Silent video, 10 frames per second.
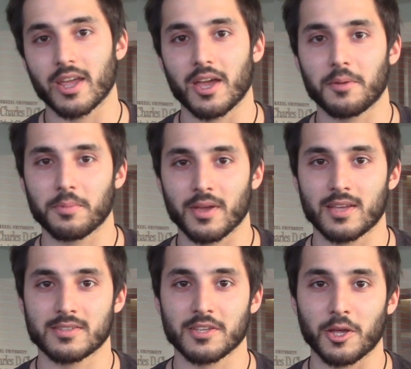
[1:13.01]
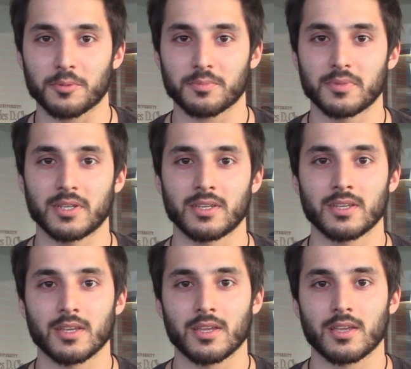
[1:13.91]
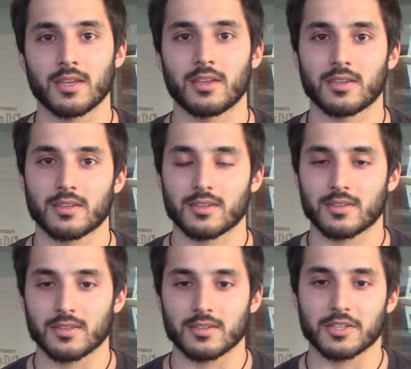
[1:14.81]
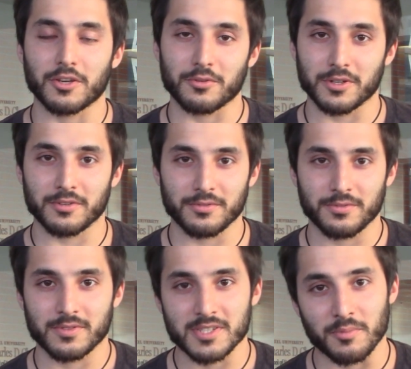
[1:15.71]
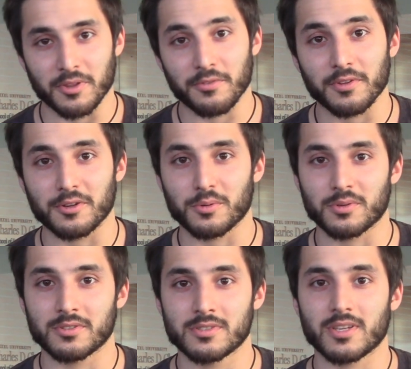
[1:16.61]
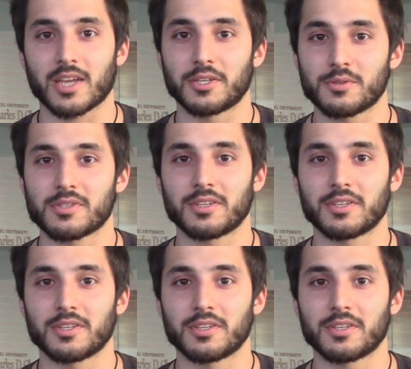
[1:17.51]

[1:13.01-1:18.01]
app has helped me get rid of some of the filler words I used to